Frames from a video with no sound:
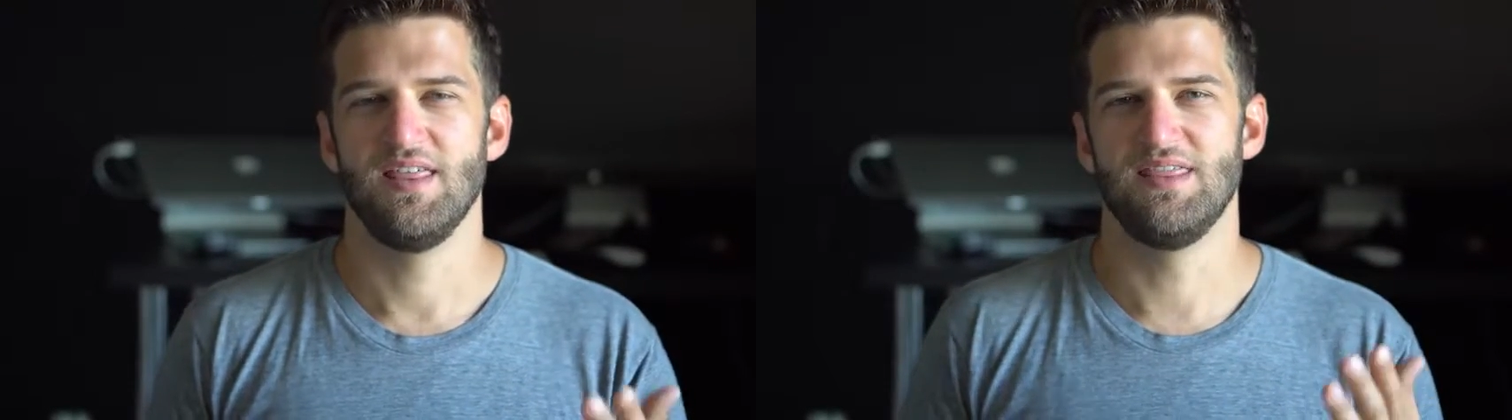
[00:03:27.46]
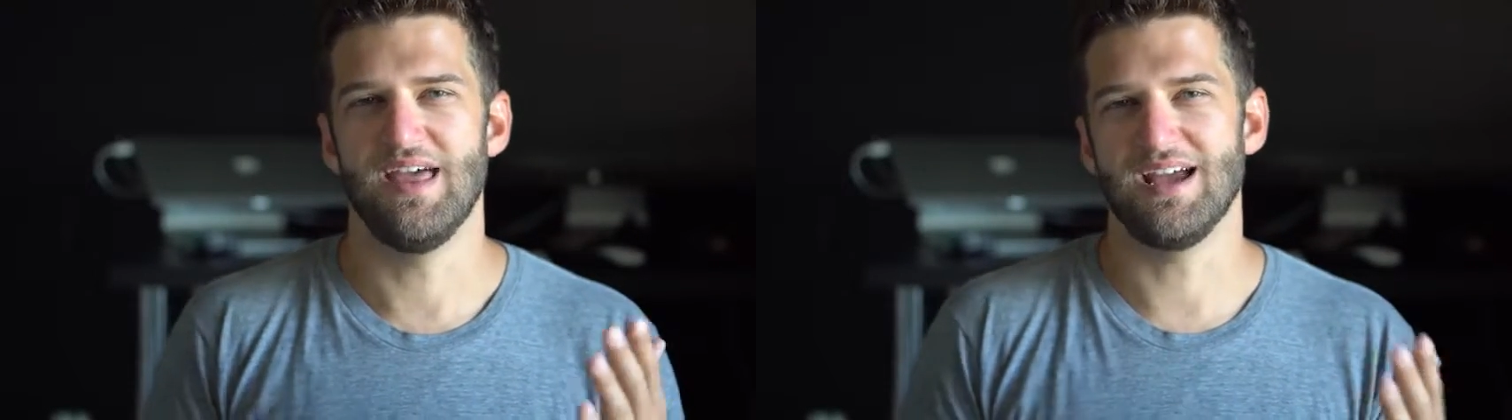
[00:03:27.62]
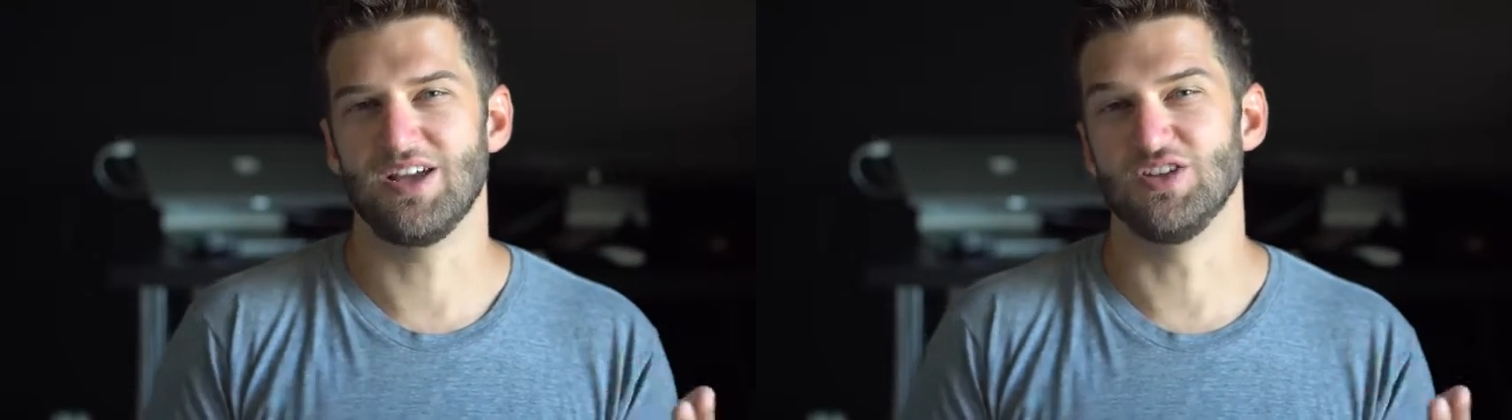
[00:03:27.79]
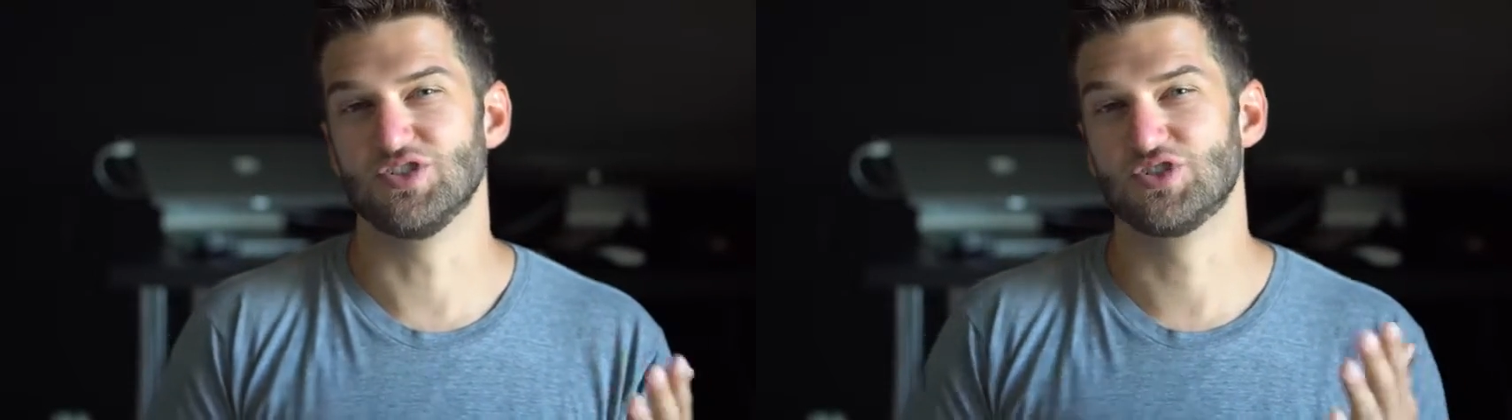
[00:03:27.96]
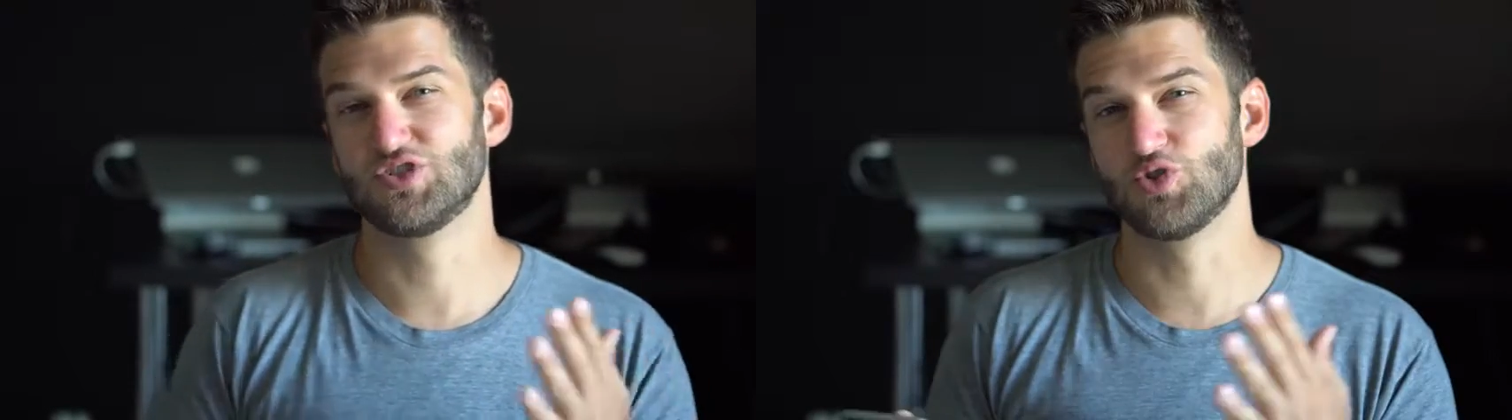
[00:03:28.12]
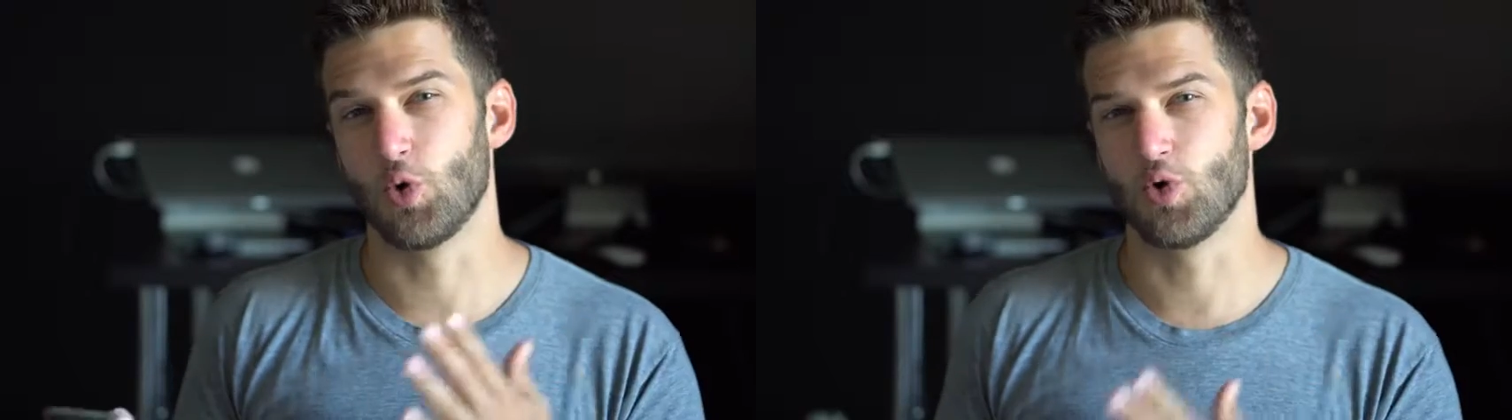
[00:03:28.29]
that can
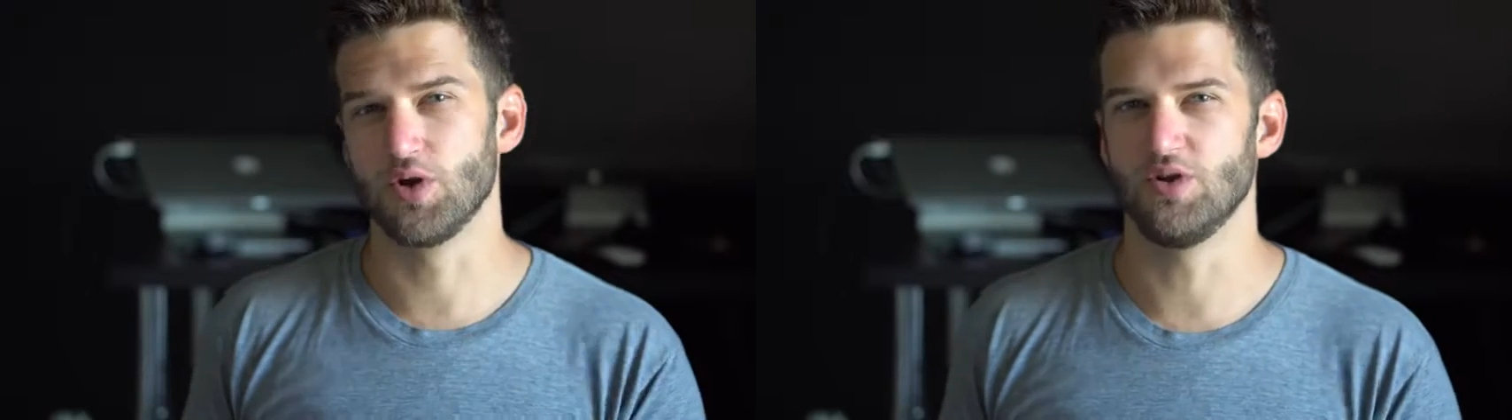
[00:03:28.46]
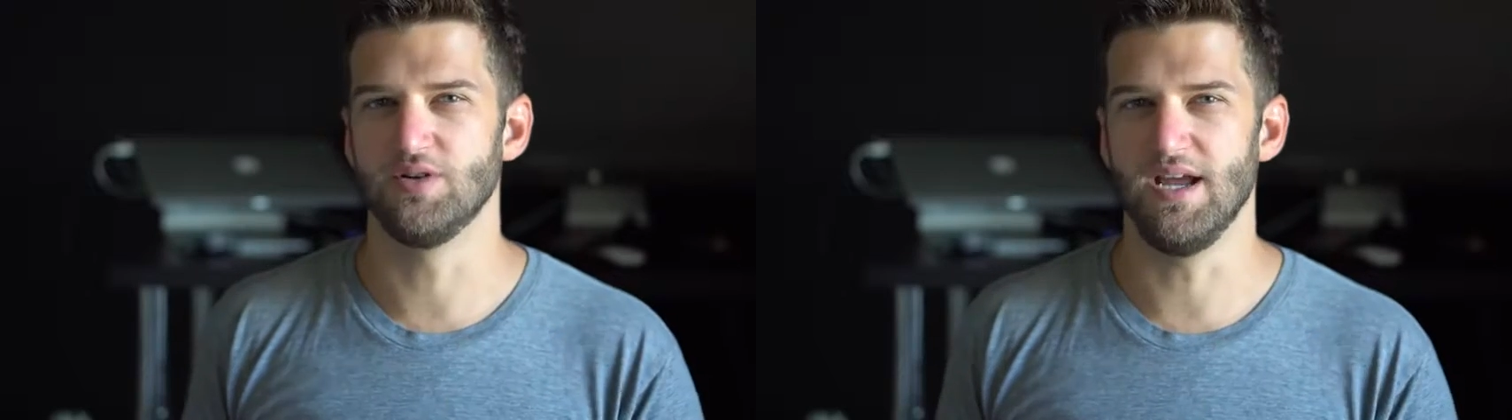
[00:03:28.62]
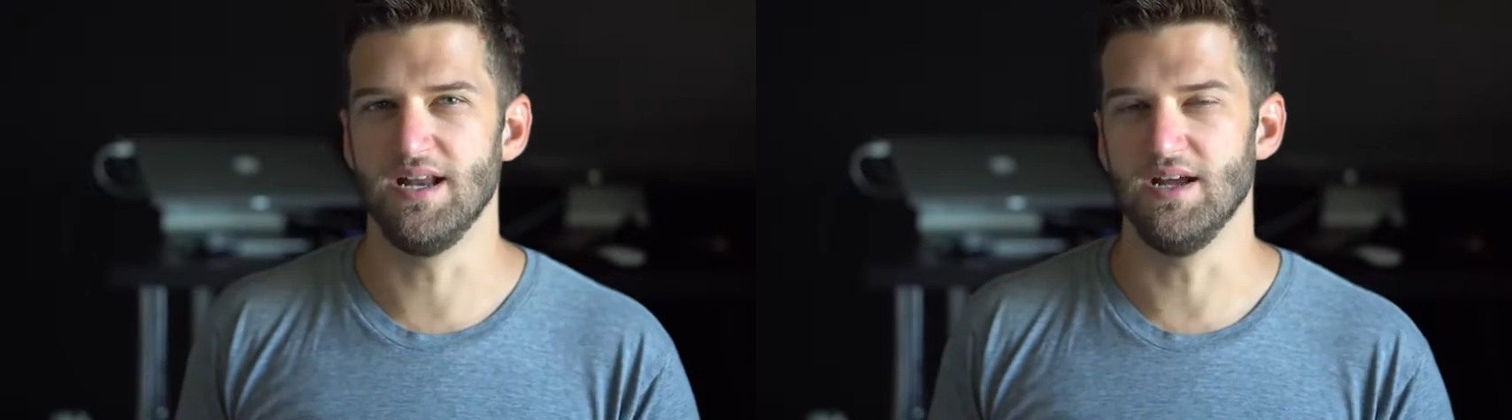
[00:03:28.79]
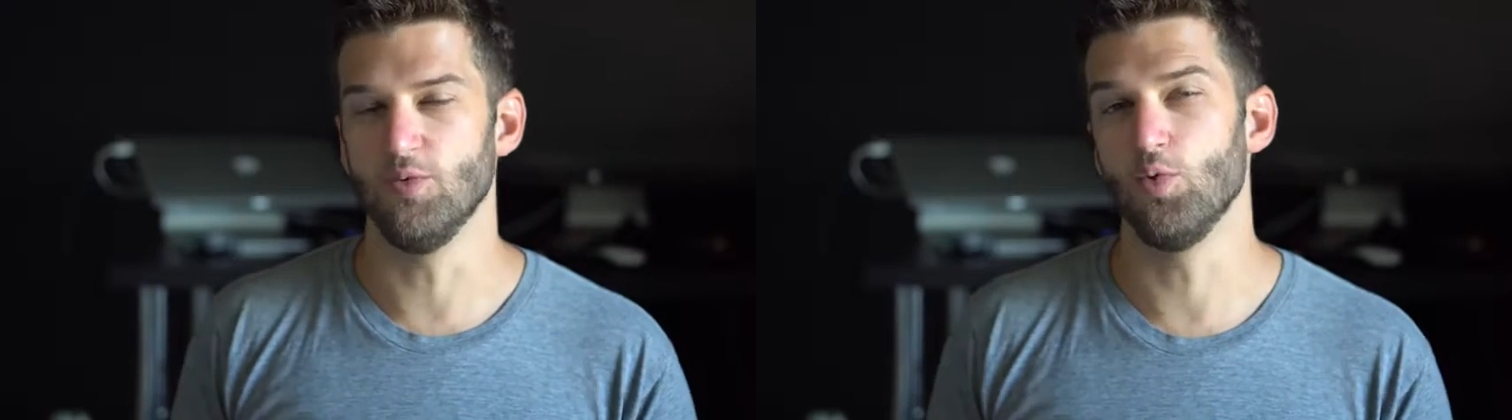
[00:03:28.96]
store your data.